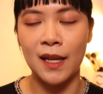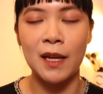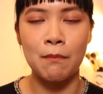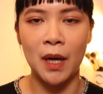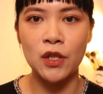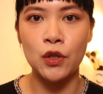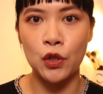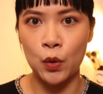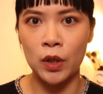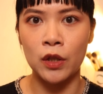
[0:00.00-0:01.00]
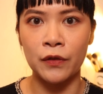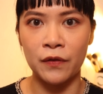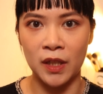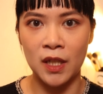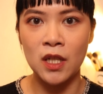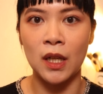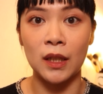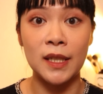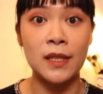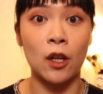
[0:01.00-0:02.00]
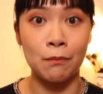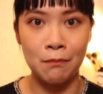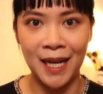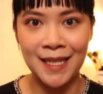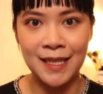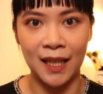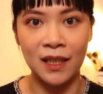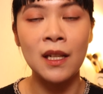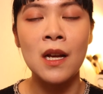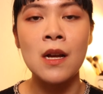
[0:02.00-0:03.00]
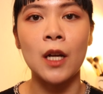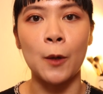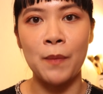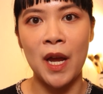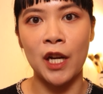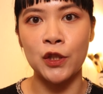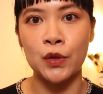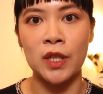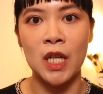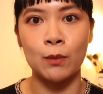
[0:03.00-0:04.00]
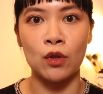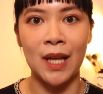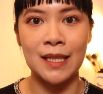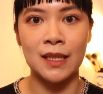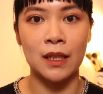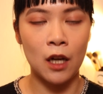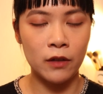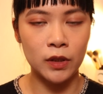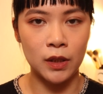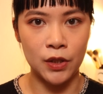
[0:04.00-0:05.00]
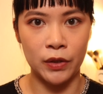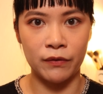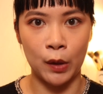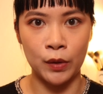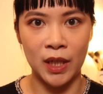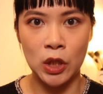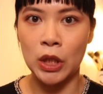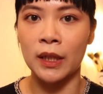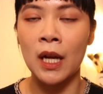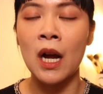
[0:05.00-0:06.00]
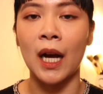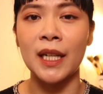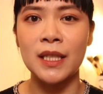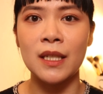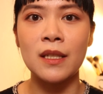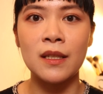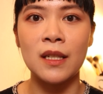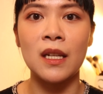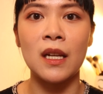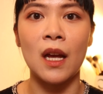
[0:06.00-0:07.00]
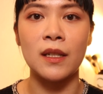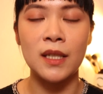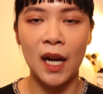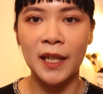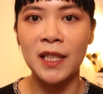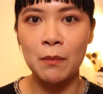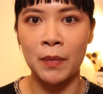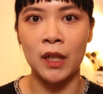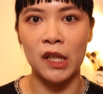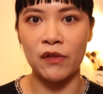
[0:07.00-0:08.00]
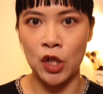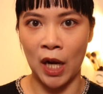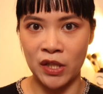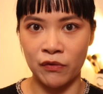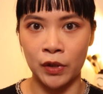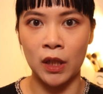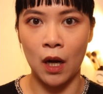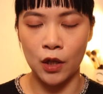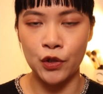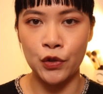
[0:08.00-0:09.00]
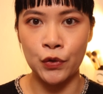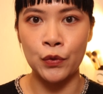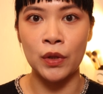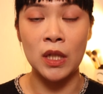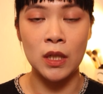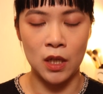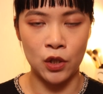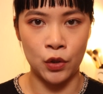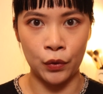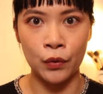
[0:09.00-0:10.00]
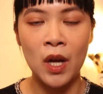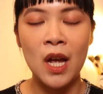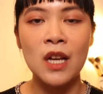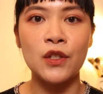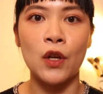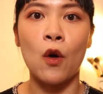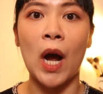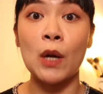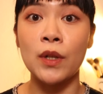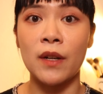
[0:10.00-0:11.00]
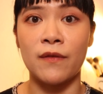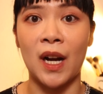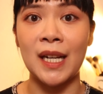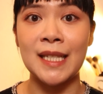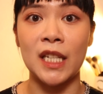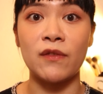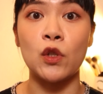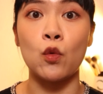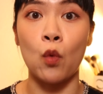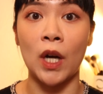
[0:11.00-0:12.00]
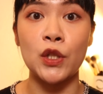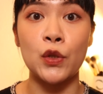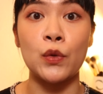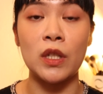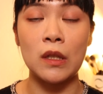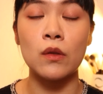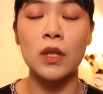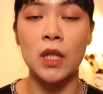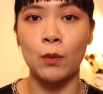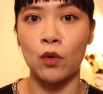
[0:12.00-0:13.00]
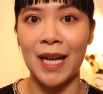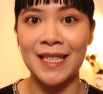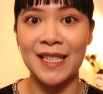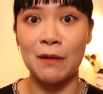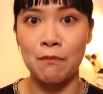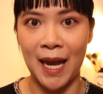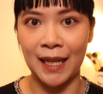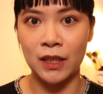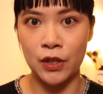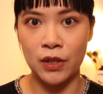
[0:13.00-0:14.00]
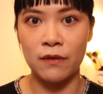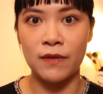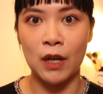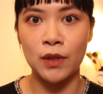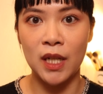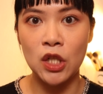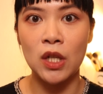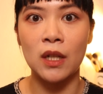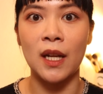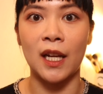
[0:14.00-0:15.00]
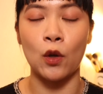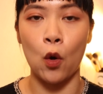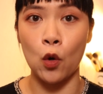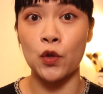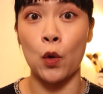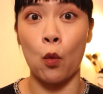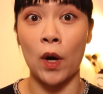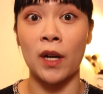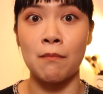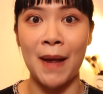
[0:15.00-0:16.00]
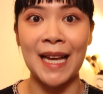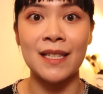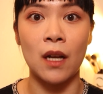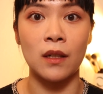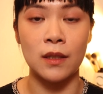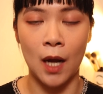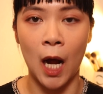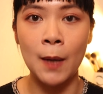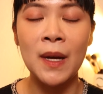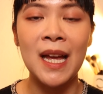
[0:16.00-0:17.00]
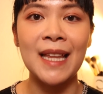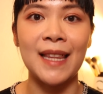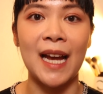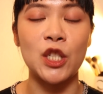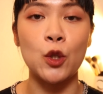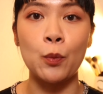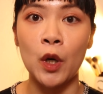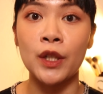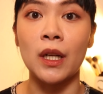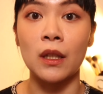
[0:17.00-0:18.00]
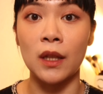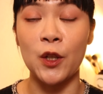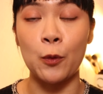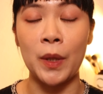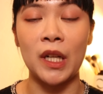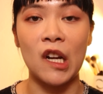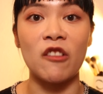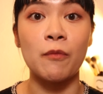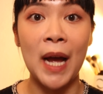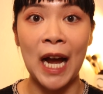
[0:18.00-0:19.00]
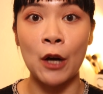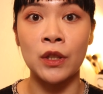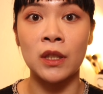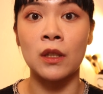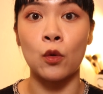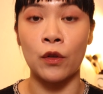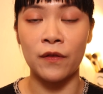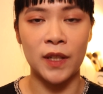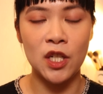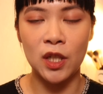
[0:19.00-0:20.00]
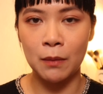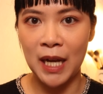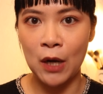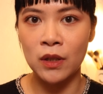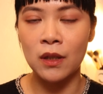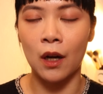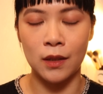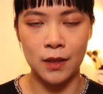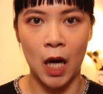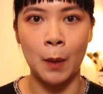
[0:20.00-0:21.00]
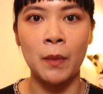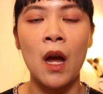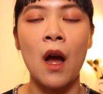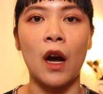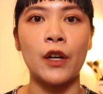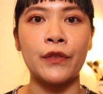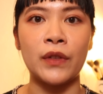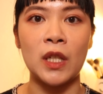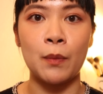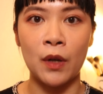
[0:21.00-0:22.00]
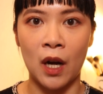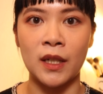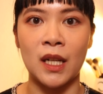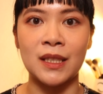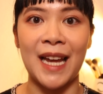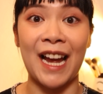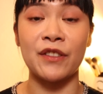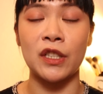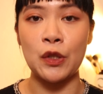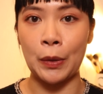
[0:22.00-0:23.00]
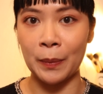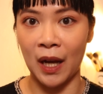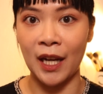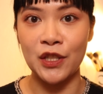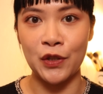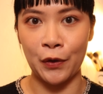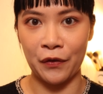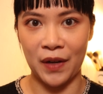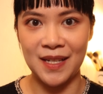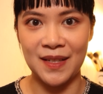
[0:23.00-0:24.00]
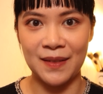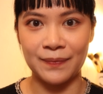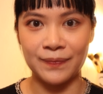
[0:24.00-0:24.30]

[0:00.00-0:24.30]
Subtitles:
a much dewier finish, at least on my skin, compared to the Double Lasting Cover Cushion Foundation, I did see a tiny bit of transferring onto the tissue. So I would advise that if you want to use the Double Lasting Matte Cushion Foundation and also wear a mask on top, that you put a little bit of powder or finishing powder on top of the product after you apply it to your face.